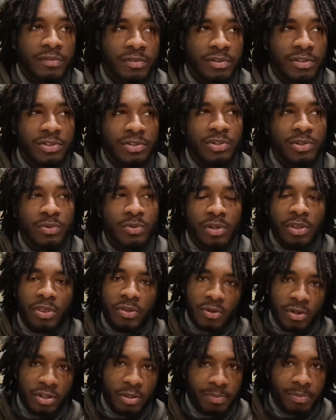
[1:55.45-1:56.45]
2 to 3
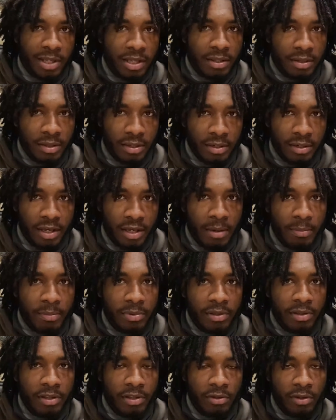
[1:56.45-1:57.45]
other places on campus
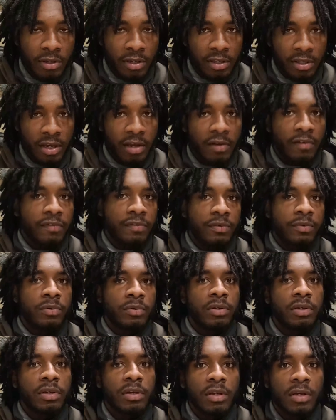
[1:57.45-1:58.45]
that you can get food.